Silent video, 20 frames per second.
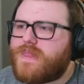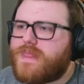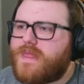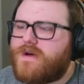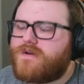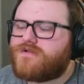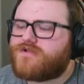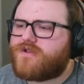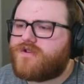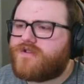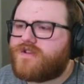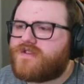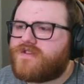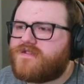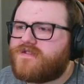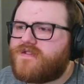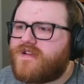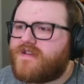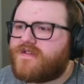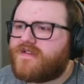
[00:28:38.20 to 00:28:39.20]
Sure, that's
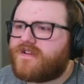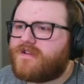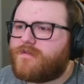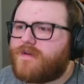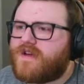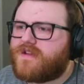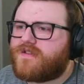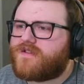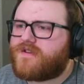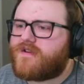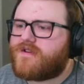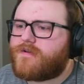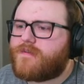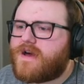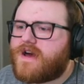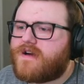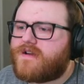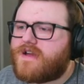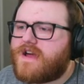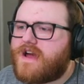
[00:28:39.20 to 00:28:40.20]
nothing to be concerned
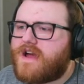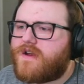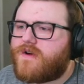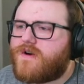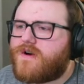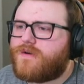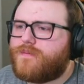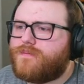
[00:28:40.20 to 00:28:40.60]
about at all.